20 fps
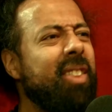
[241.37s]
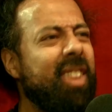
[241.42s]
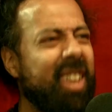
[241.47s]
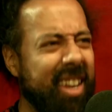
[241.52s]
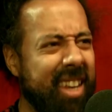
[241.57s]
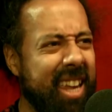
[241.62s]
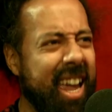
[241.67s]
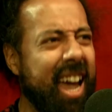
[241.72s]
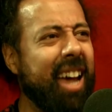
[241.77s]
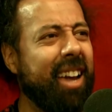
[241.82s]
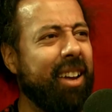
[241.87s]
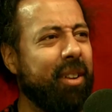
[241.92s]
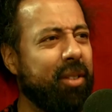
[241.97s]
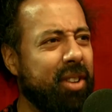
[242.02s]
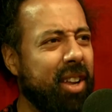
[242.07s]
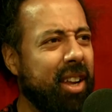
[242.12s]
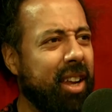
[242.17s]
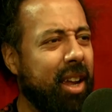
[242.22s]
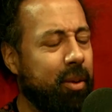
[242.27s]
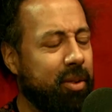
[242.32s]
Yeah, it was
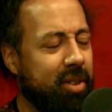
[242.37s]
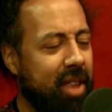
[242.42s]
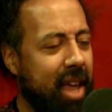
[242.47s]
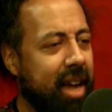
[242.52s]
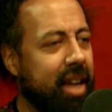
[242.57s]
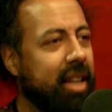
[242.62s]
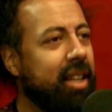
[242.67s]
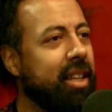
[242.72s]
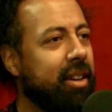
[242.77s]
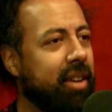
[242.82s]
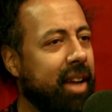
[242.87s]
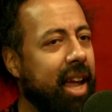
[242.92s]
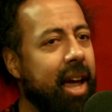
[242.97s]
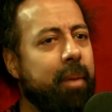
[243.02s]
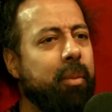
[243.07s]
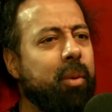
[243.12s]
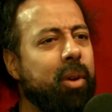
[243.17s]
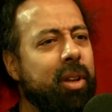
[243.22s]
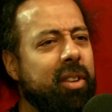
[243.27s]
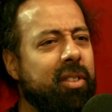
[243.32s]
it was that clear.
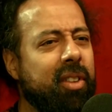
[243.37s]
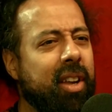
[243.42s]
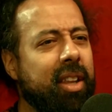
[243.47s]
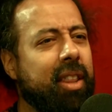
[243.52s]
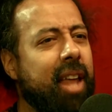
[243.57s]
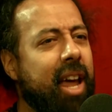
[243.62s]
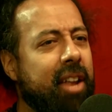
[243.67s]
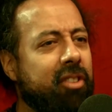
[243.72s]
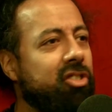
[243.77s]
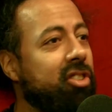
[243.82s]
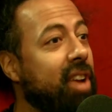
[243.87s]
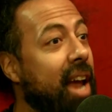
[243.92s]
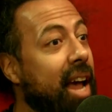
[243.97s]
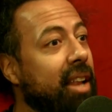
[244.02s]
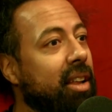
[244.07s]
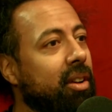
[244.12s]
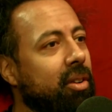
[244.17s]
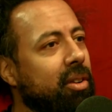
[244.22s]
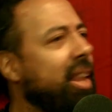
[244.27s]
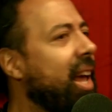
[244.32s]
Yeah, well, it's that
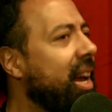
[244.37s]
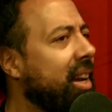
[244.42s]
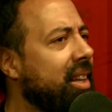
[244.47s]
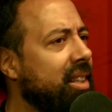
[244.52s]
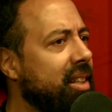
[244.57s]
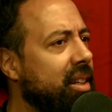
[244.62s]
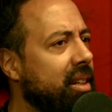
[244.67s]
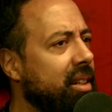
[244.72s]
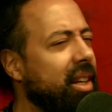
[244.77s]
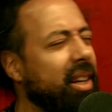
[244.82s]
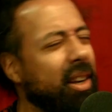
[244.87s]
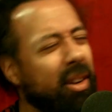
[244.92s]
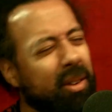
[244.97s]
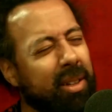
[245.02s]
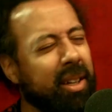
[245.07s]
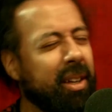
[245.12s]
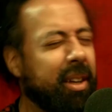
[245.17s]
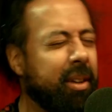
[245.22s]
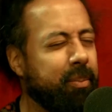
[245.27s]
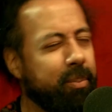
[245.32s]
shallow and that
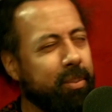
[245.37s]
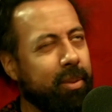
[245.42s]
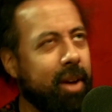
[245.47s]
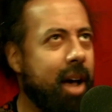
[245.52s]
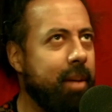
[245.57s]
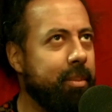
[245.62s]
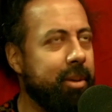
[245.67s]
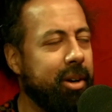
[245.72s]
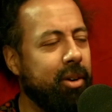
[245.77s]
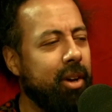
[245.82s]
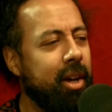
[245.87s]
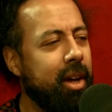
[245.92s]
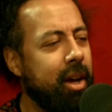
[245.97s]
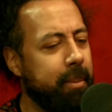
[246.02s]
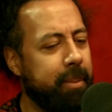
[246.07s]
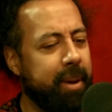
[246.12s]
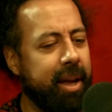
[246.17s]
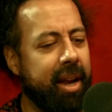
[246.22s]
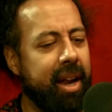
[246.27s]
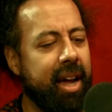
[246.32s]
clear, combo.
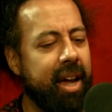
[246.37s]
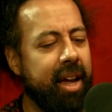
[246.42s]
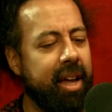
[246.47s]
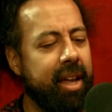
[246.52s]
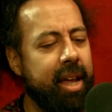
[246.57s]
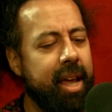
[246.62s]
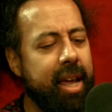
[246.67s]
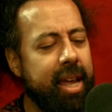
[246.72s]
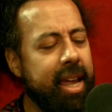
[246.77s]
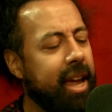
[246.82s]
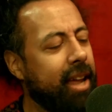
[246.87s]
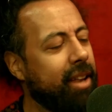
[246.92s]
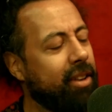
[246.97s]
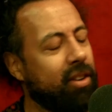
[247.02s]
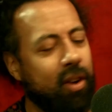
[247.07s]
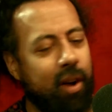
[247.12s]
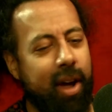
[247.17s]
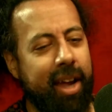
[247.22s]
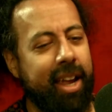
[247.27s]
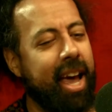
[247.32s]
But and
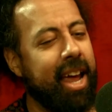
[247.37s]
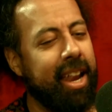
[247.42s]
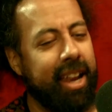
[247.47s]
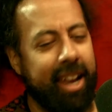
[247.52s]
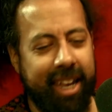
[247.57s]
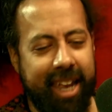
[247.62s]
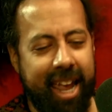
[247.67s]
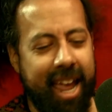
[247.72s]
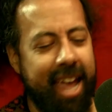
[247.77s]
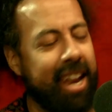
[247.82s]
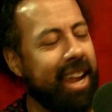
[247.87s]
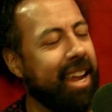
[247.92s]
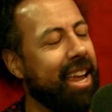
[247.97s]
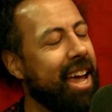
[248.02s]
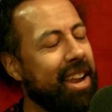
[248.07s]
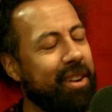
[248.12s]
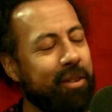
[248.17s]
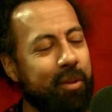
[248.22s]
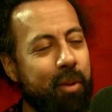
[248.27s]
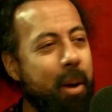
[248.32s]
so I got
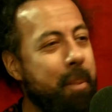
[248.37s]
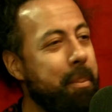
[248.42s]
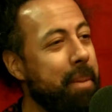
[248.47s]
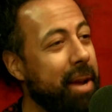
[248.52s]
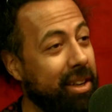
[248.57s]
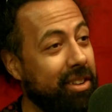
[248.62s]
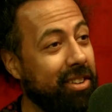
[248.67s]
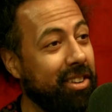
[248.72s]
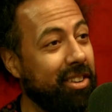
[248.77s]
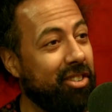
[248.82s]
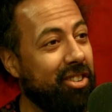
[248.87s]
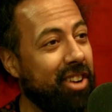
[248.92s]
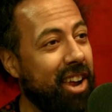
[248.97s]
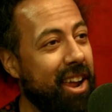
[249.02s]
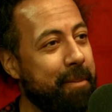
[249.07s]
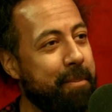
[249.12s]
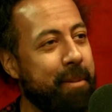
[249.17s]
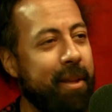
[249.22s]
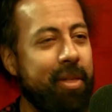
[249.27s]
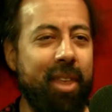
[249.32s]
in amazing
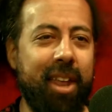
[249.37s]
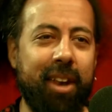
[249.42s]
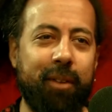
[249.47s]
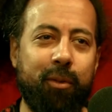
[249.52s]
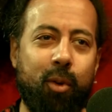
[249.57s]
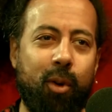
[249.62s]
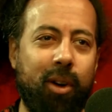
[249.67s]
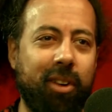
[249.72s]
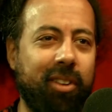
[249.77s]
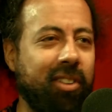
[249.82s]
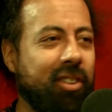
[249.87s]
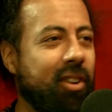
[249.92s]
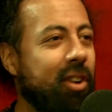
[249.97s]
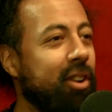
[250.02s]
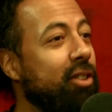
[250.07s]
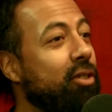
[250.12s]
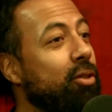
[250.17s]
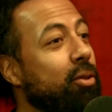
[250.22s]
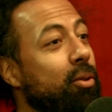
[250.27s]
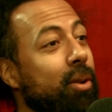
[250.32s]
shape, and then of course I
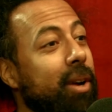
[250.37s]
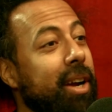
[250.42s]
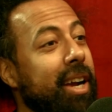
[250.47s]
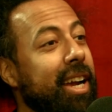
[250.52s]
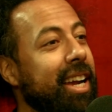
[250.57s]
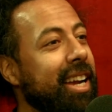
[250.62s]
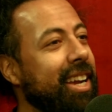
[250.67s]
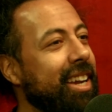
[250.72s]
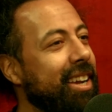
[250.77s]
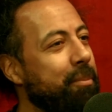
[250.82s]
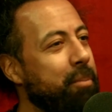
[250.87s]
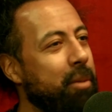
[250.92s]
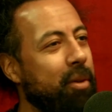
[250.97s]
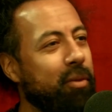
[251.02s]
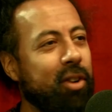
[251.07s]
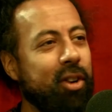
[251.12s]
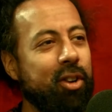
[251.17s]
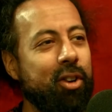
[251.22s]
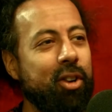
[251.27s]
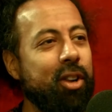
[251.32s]
started touring,
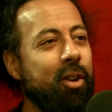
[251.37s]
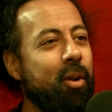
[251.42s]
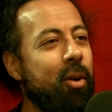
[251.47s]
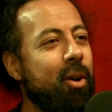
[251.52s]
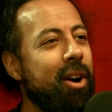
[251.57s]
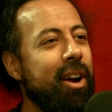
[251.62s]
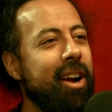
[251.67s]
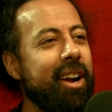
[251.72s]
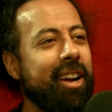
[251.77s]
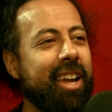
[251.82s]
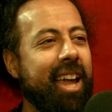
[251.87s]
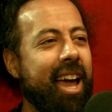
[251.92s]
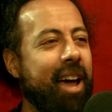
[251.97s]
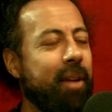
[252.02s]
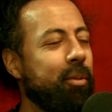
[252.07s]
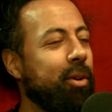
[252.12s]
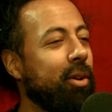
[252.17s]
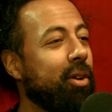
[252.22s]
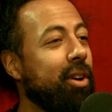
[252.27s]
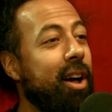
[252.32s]
moved to New York,
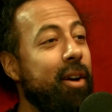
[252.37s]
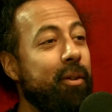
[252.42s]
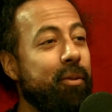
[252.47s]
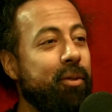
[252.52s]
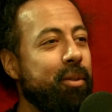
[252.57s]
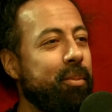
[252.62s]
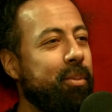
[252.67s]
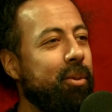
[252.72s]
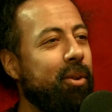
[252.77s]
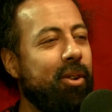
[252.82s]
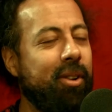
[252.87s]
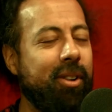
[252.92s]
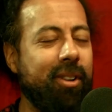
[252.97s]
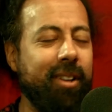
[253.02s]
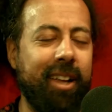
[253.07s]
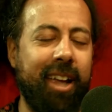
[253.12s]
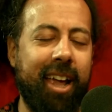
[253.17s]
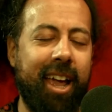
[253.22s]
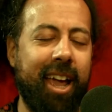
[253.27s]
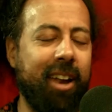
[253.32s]
got real comfortable,
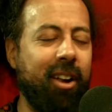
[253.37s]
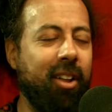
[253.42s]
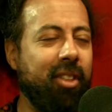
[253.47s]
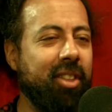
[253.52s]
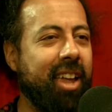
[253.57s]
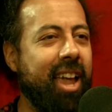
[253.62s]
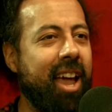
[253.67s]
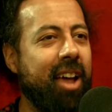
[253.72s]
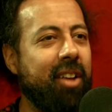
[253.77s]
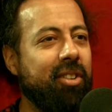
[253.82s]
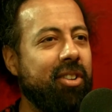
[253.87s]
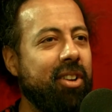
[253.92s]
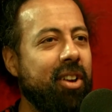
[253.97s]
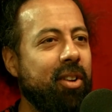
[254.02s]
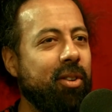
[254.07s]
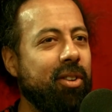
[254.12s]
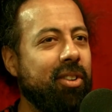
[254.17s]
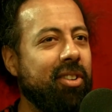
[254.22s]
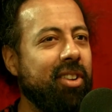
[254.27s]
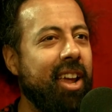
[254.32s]
had all the
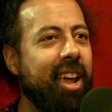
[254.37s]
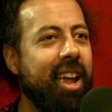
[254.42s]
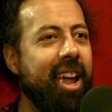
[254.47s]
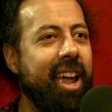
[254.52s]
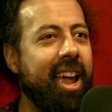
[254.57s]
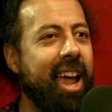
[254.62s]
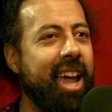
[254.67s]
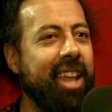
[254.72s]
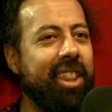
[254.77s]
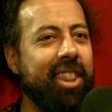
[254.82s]
calzones, and